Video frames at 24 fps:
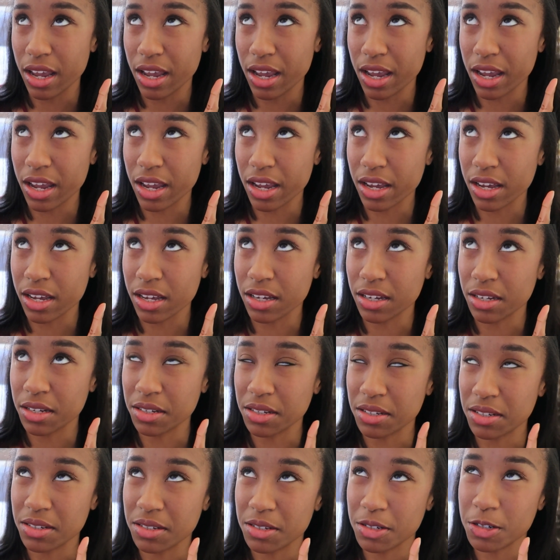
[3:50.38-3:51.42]

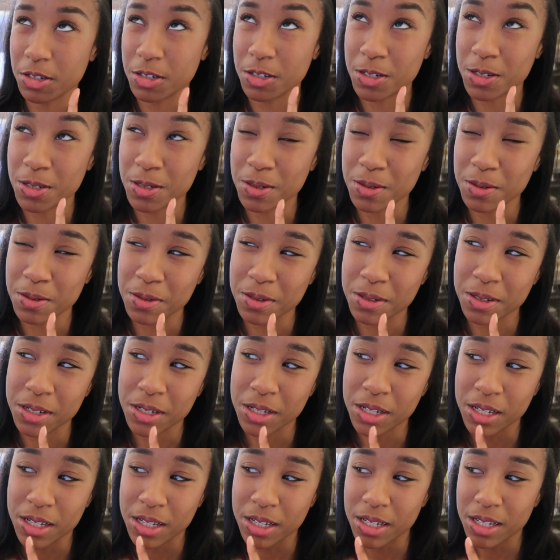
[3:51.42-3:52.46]
and
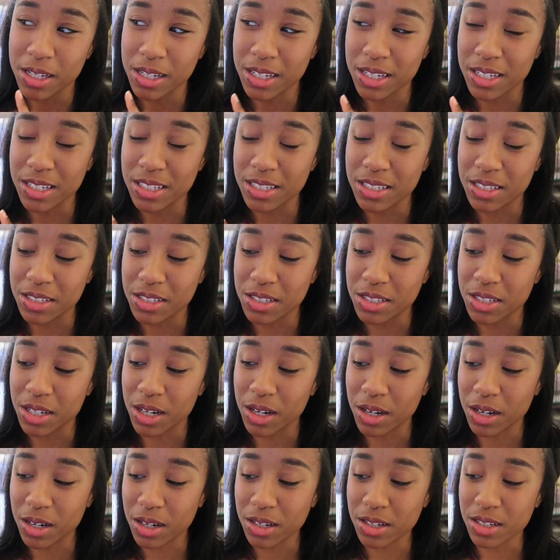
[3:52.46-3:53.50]
it's a
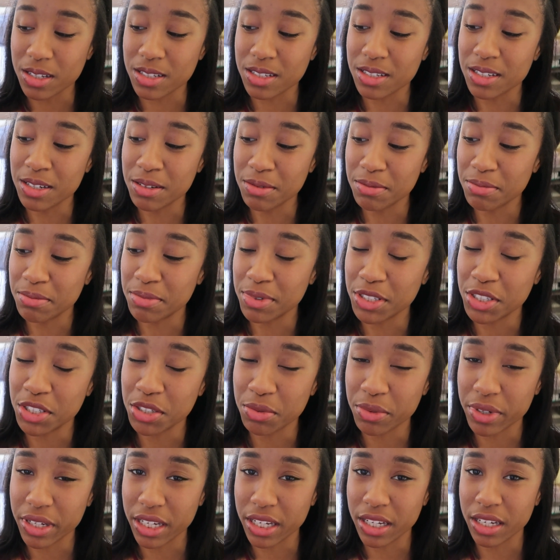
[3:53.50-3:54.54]
toss-up
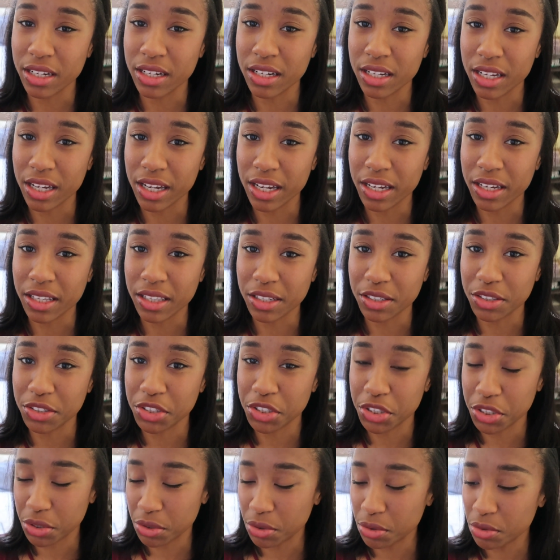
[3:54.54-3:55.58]
between like their
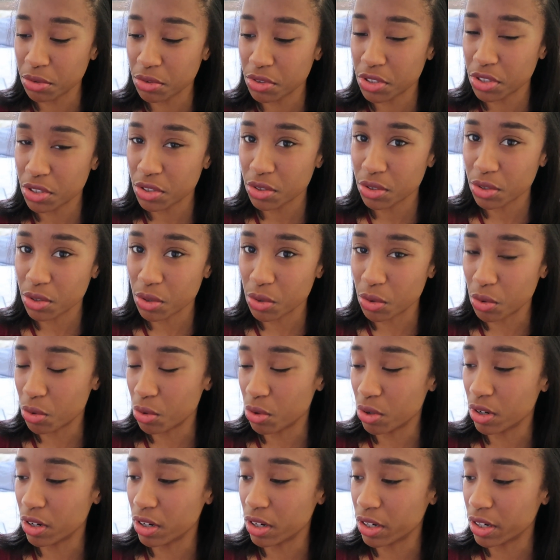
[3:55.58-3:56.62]
shoes
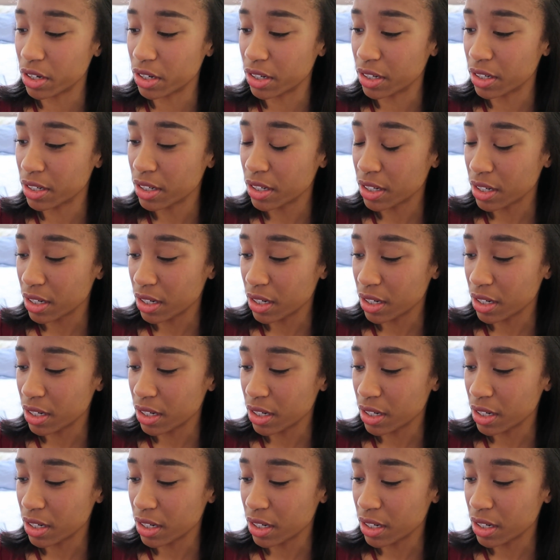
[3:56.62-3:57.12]
or